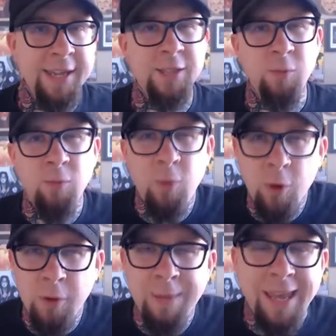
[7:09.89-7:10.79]
It's
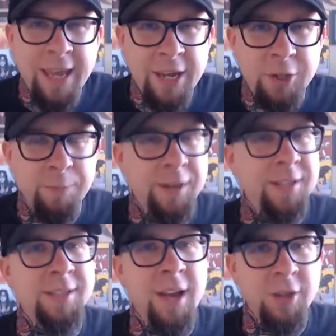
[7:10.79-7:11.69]
warm-ish, but
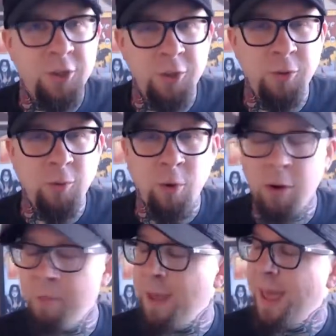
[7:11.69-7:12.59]
it's not too
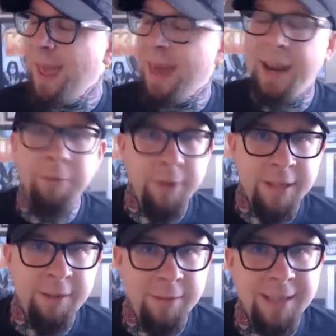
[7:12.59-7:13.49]
warm, and I
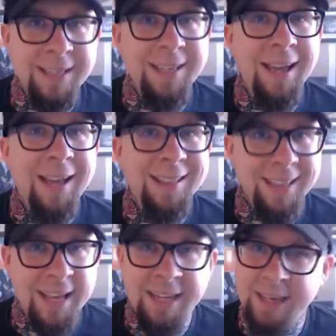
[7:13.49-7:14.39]
really, really
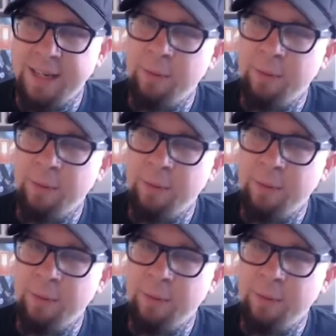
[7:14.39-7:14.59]
like it.